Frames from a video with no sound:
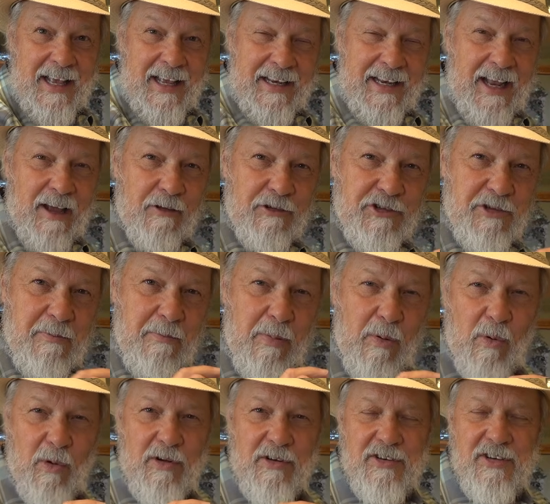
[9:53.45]
Now it's
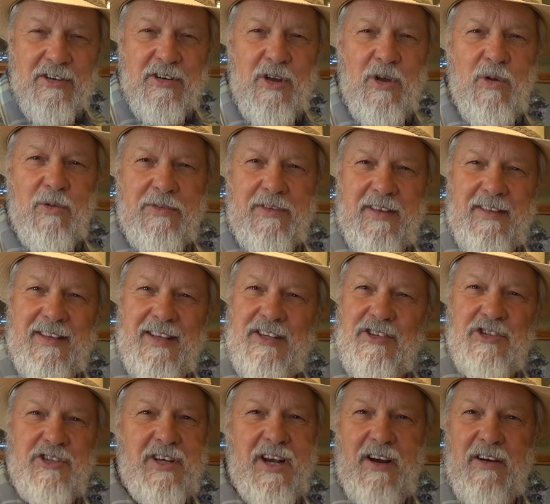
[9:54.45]
important to note that
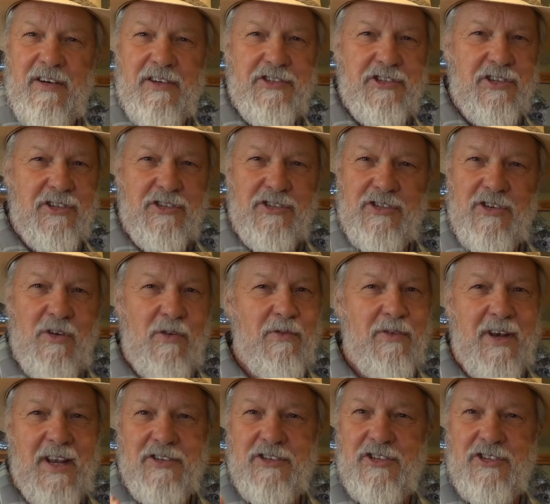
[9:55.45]
these terraces
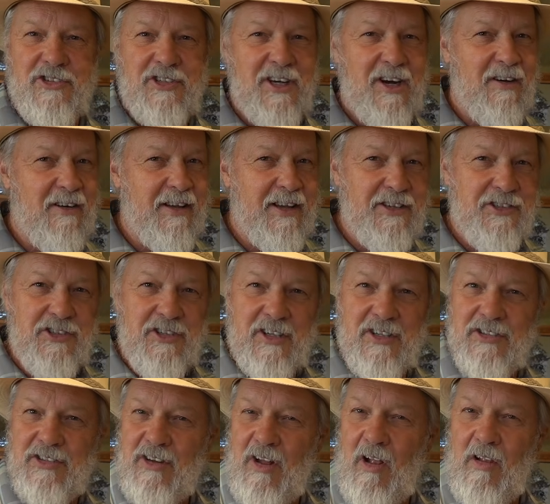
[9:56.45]
don't necessarily
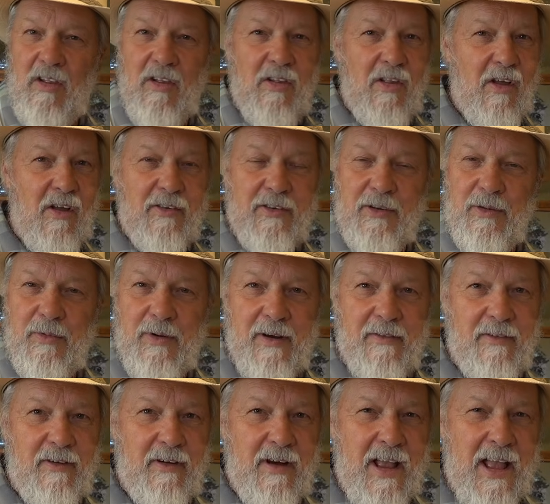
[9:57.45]
exist all along the
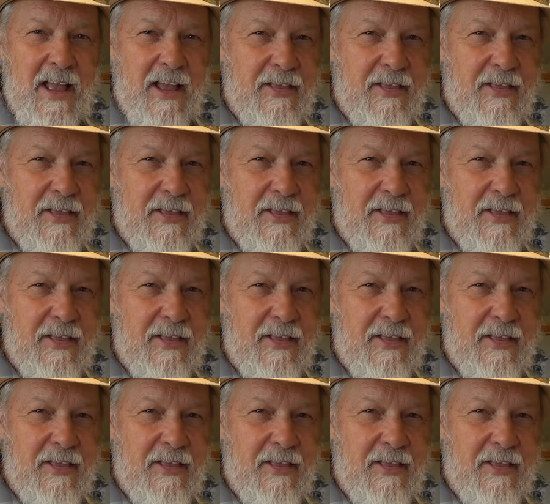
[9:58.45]
river.